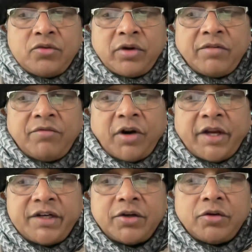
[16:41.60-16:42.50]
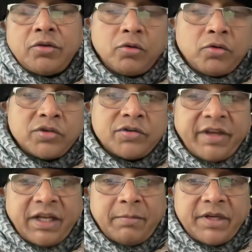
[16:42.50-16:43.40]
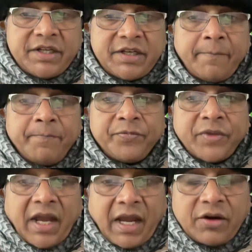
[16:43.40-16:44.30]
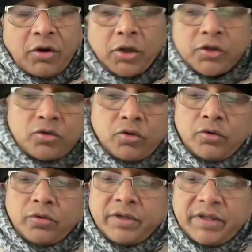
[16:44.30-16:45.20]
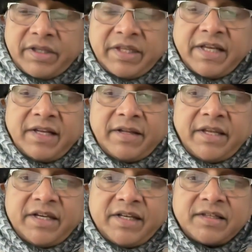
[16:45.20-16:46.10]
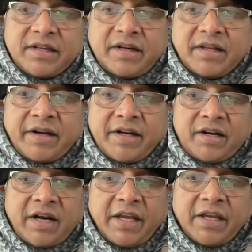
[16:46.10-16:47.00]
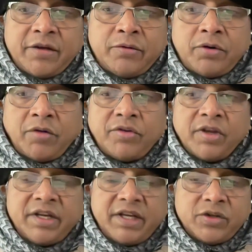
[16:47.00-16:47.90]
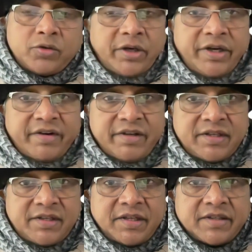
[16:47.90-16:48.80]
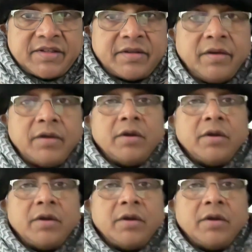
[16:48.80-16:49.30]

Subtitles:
to avoid glucose variability. And also, there is greater likelihood of insulin resistance.